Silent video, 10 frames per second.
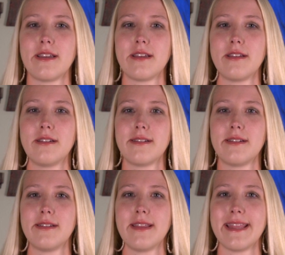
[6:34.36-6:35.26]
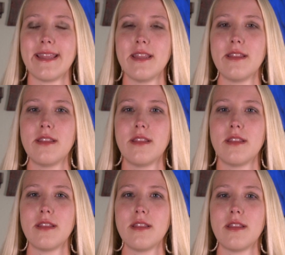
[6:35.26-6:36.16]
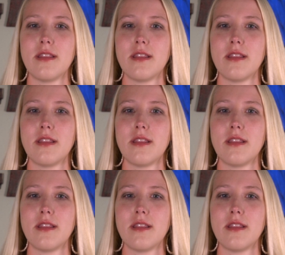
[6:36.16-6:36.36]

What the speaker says: Nothing is said.